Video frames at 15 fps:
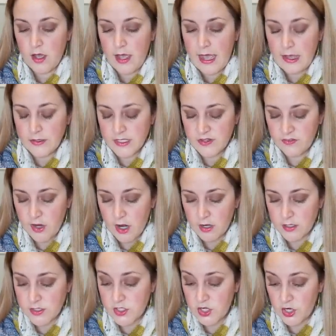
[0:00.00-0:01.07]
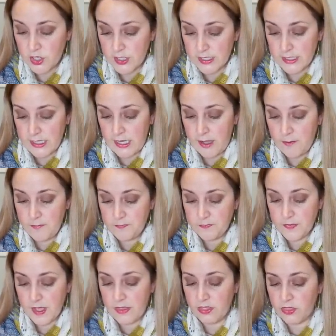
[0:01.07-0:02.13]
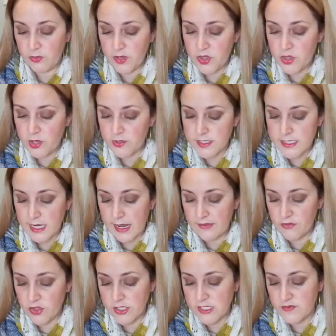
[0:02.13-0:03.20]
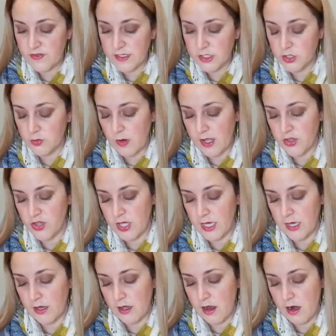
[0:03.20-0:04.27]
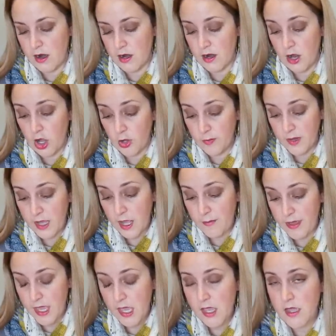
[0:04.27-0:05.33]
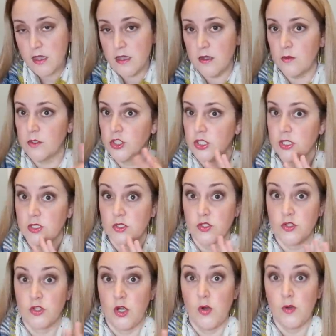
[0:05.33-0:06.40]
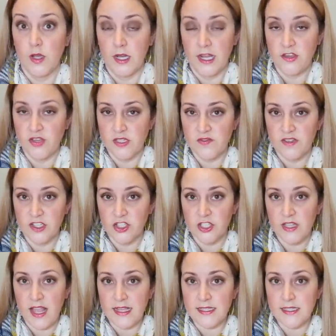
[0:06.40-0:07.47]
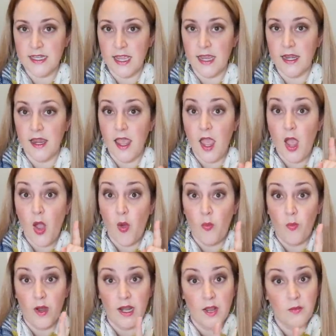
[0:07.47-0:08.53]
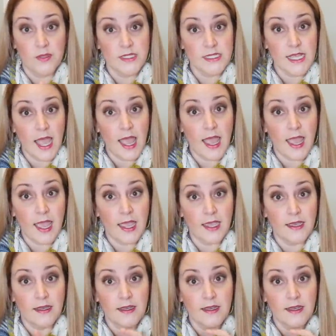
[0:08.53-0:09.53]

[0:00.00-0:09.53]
House of Cards currently, and 3 shows that I have just finished watching are Homecoming, which is so good. I just finished it last night. What I will say